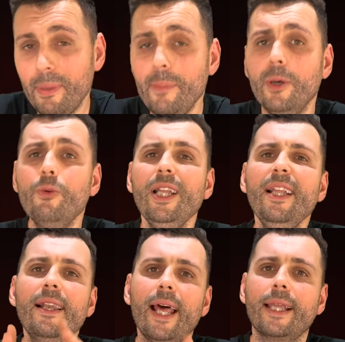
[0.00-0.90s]
people really
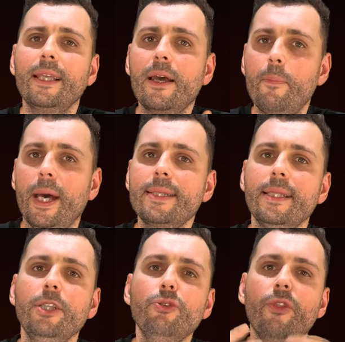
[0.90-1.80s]
lack the
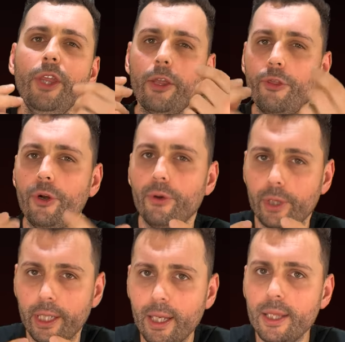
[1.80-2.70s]
capacity to think thoroughly.